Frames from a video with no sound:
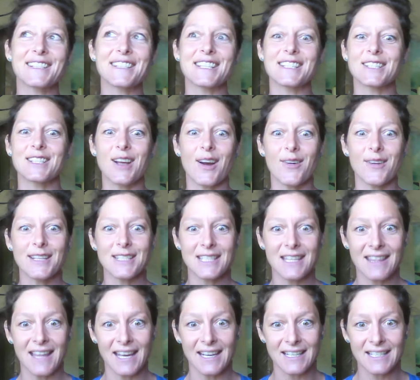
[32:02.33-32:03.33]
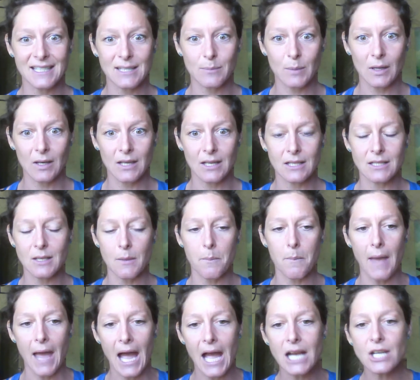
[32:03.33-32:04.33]
Just go into that experience.
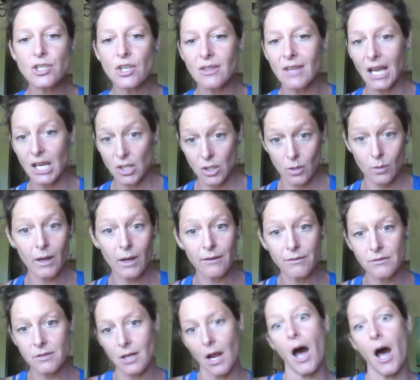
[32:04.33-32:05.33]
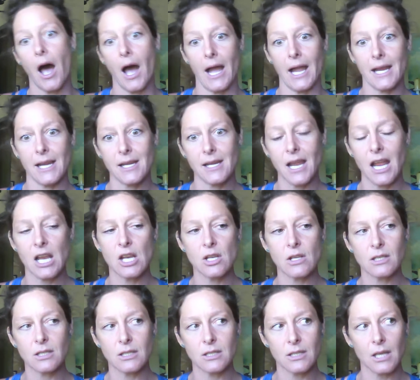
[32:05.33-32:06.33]
Imagine that you have died
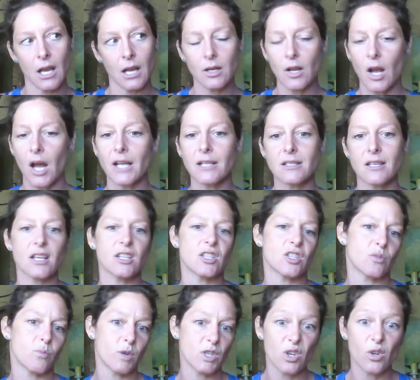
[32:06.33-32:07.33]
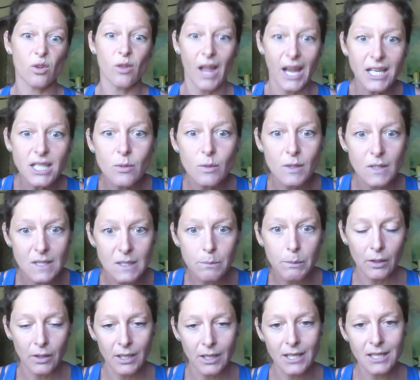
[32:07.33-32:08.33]
and God says, would you like to
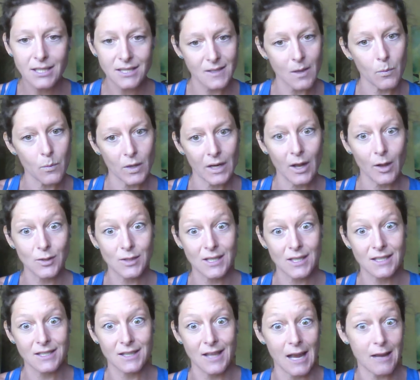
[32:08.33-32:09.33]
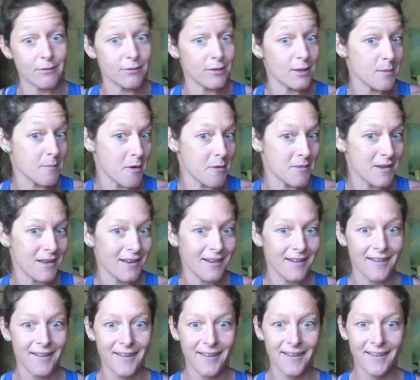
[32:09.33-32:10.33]
experience someone else's life in the moment?